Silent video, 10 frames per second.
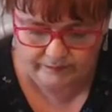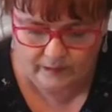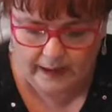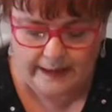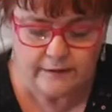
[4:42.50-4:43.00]

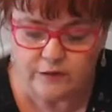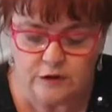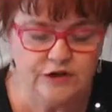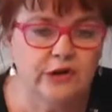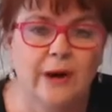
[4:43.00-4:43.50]
and of
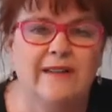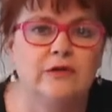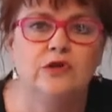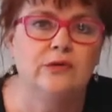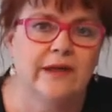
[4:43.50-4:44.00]
course you don't have
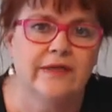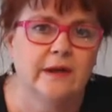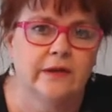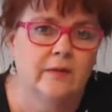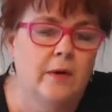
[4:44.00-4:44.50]
to do
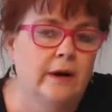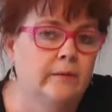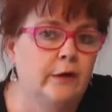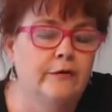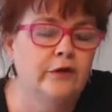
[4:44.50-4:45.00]
nothing on the
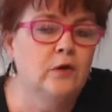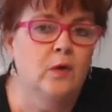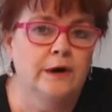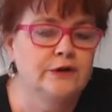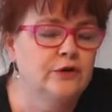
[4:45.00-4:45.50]
bottom. If you
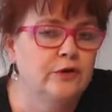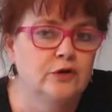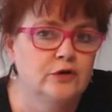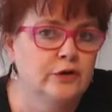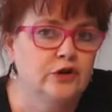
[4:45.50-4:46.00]
want to,
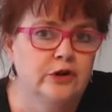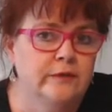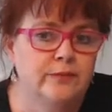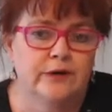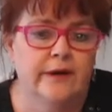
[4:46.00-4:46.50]
you could. You
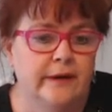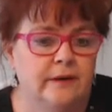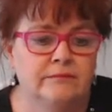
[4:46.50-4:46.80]
can put a